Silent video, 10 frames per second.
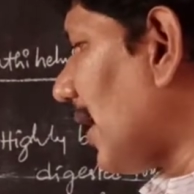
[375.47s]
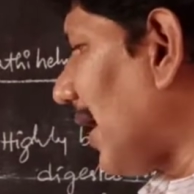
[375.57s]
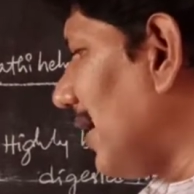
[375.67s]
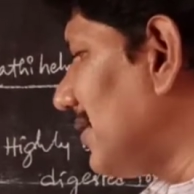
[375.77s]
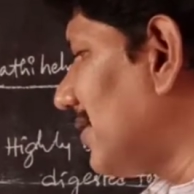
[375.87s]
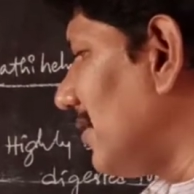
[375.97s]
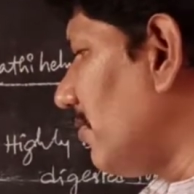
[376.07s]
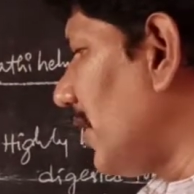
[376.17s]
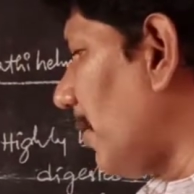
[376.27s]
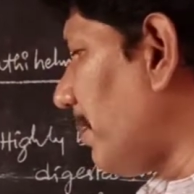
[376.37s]
currents
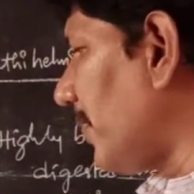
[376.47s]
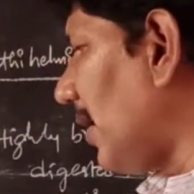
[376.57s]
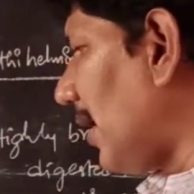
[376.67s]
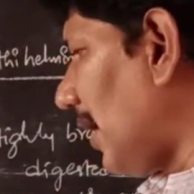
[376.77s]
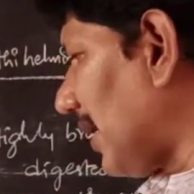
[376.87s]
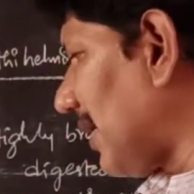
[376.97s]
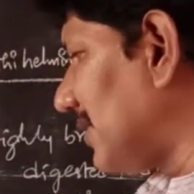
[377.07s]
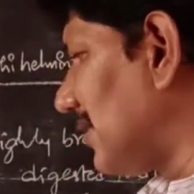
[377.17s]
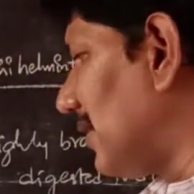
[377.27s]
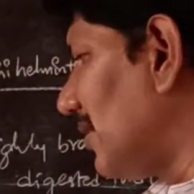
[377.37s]
will occurs.